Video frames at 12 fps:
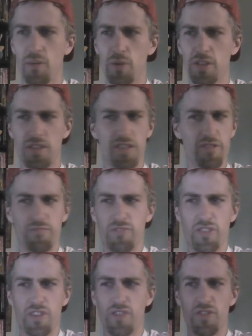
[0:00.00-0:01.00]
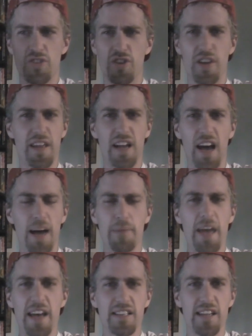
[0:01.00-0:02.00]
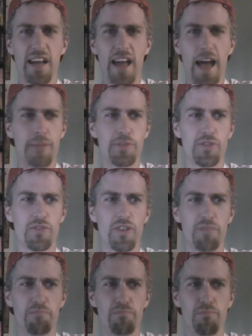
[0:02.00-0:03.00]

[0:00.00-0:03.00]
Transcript: Which just goes to show you that Comcast had absolutely